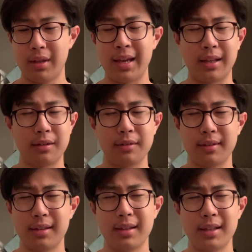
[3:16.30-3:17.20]
e
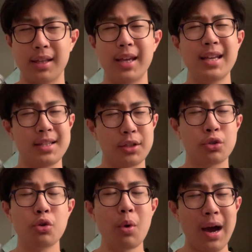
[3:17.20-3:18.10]
eating
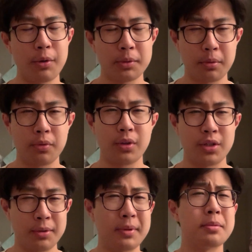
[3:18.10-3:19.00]
two hours before the
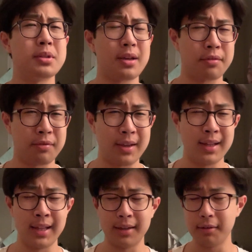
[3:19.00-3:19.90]
gym gives me a
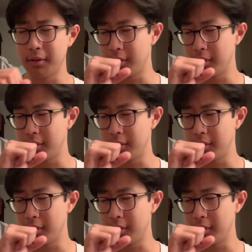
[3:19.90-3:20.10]
feeling,